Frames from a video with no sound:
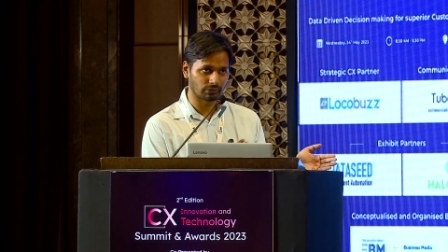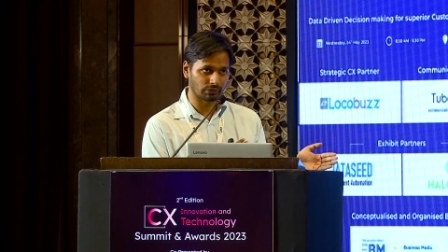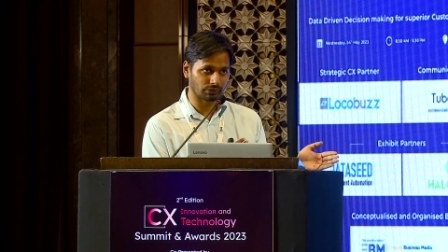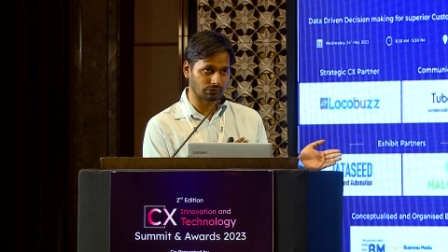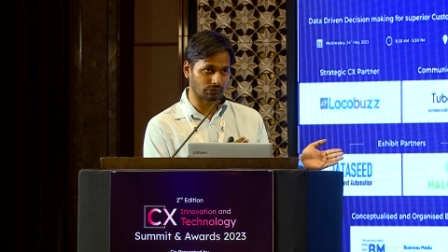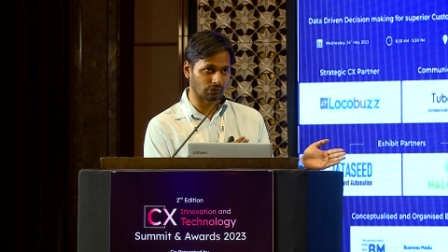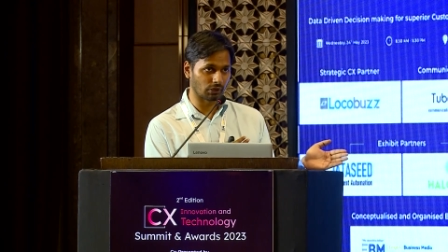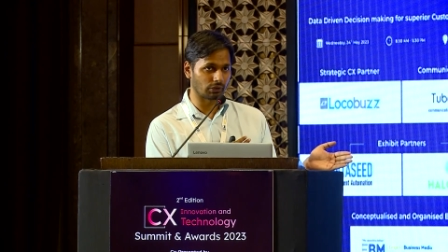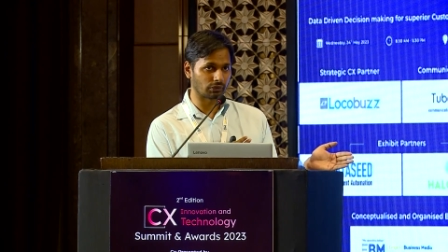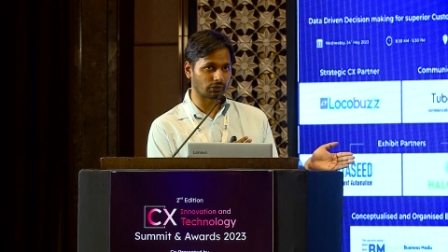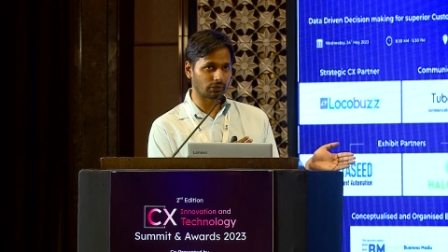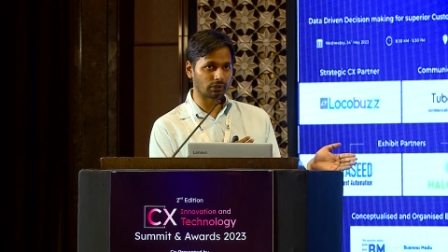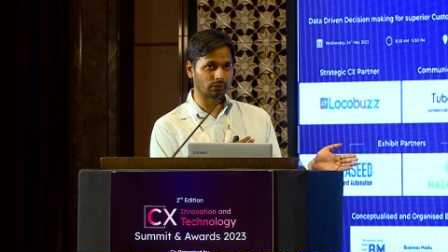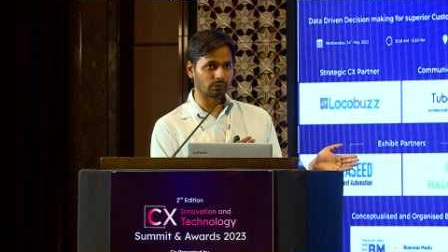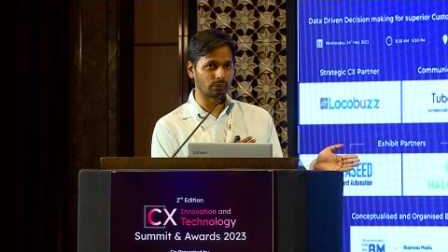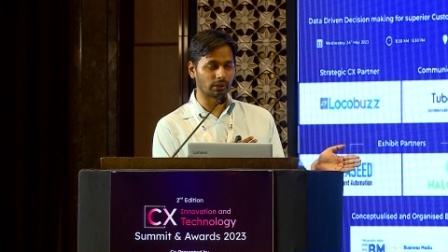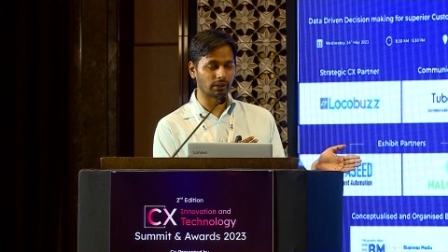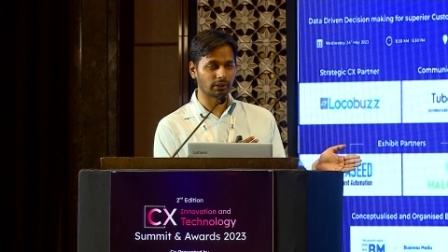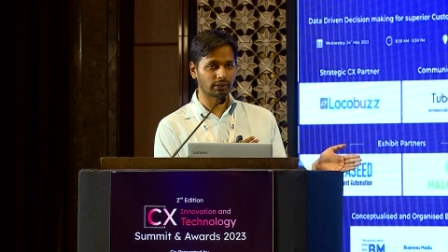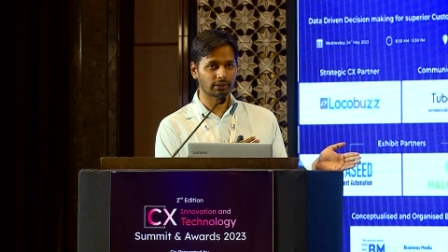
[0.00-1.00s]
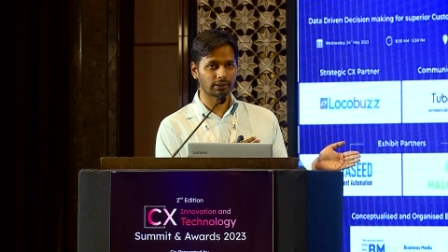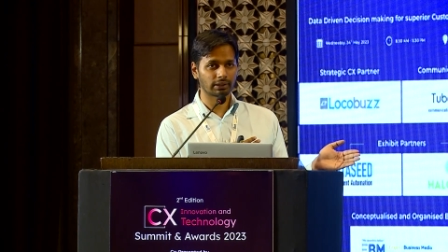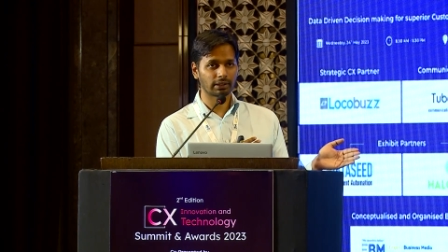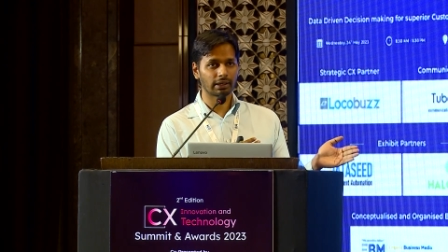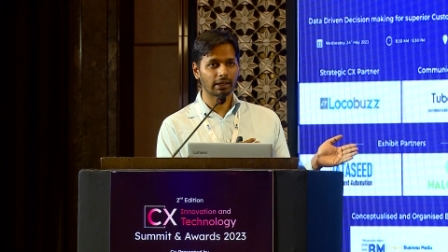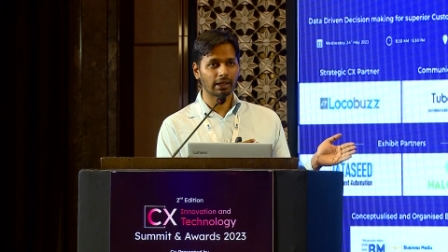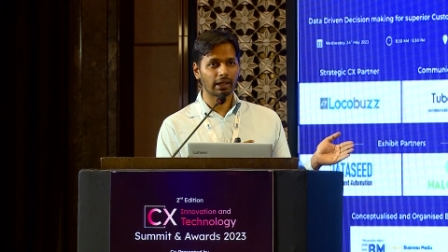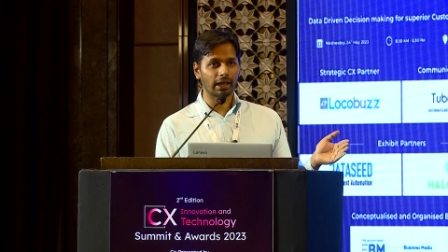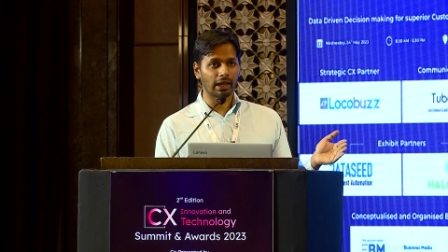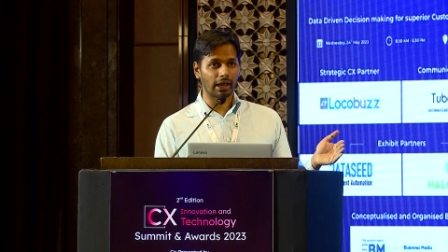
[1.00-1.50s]
which is also in the works,
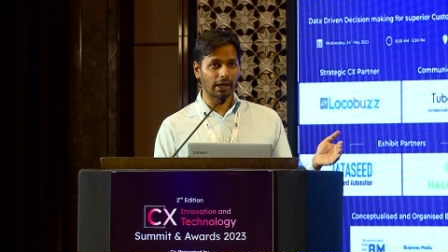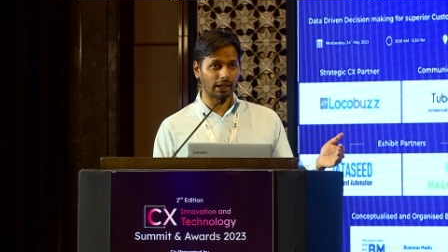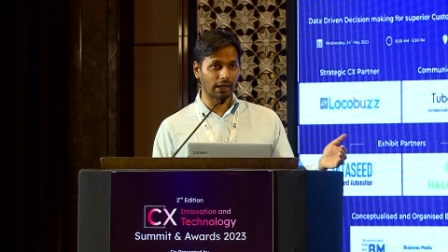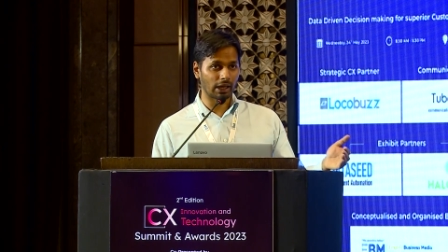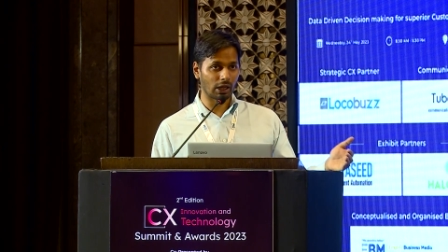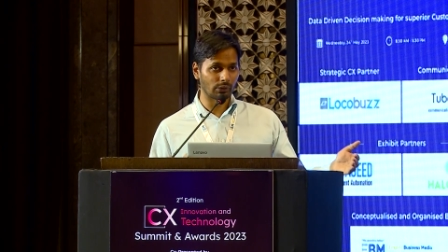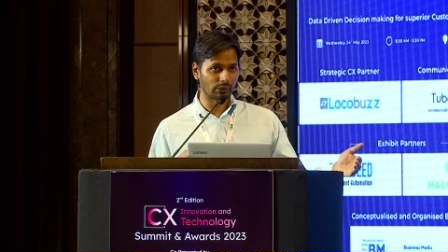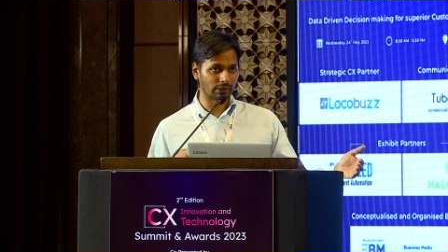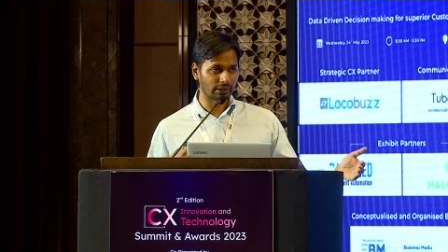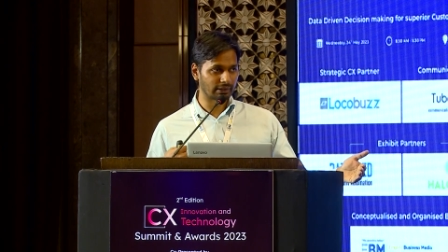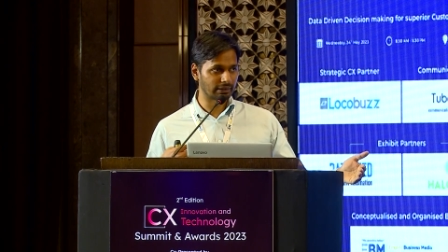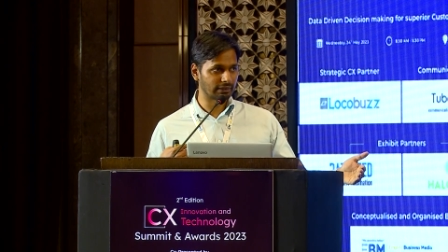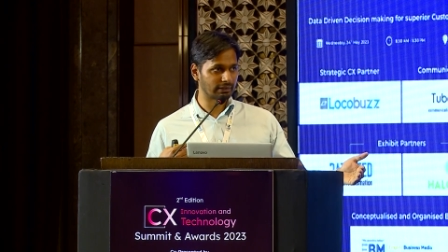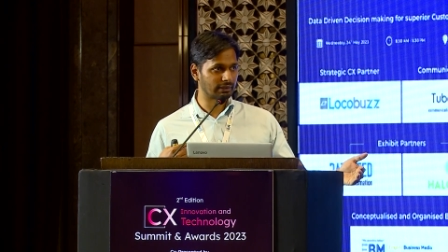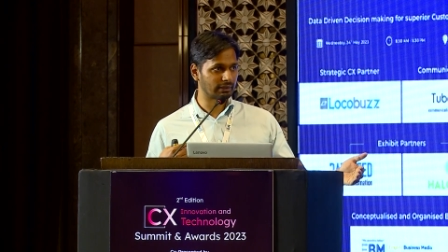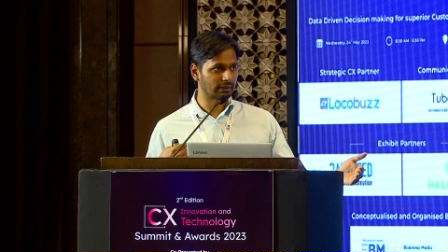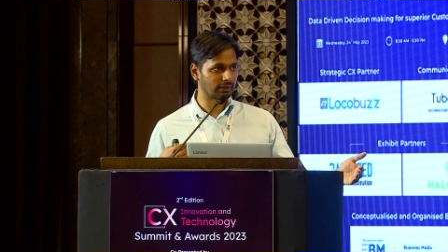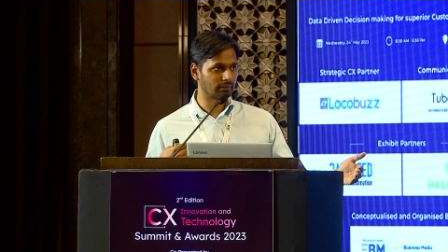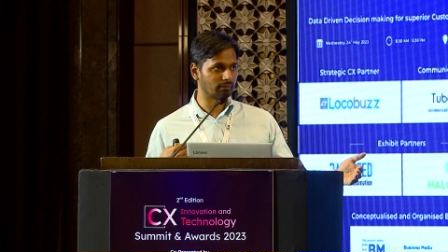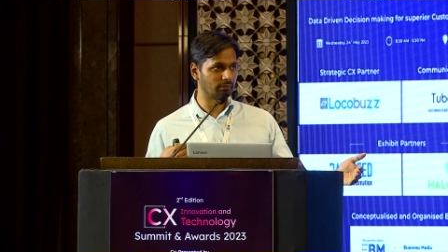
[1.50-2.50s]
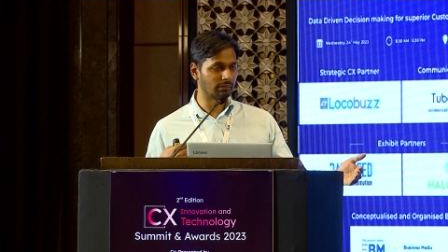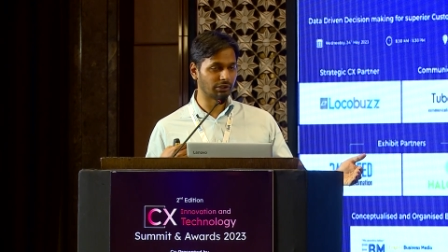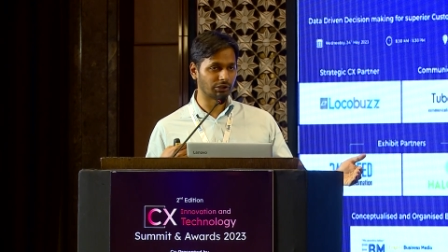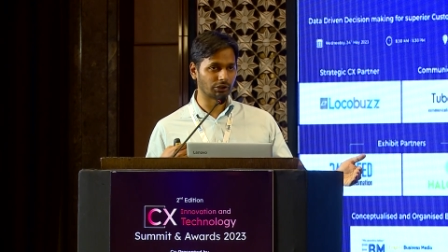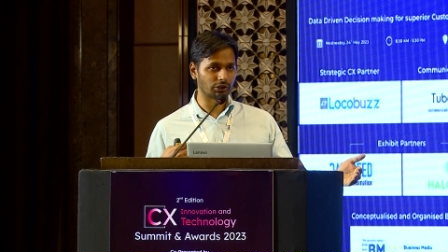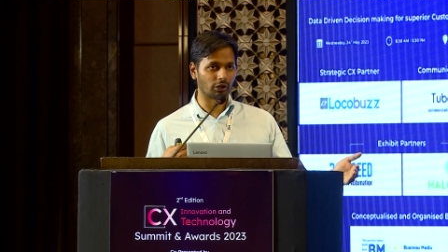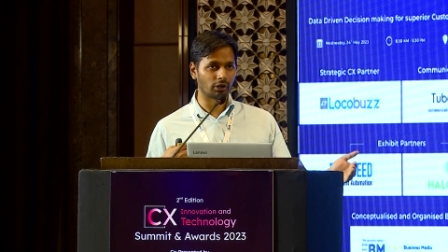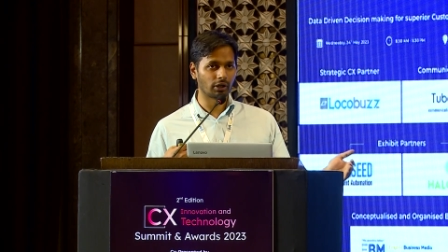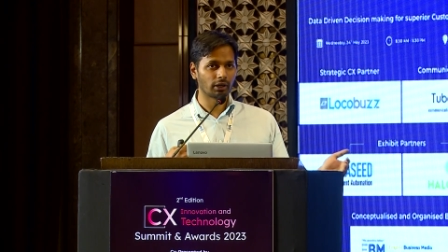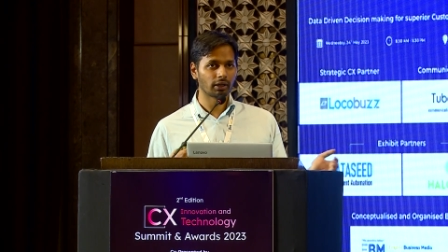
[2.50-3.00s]
and now it is
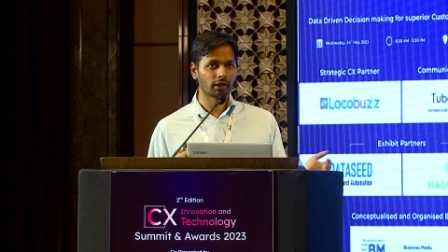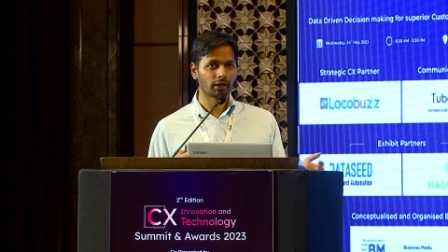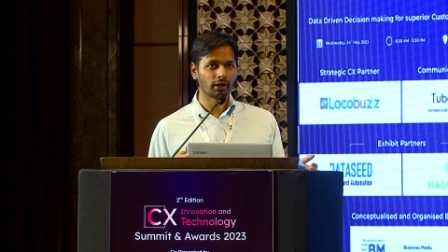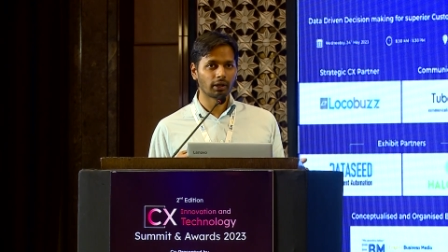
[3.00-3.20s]
matured.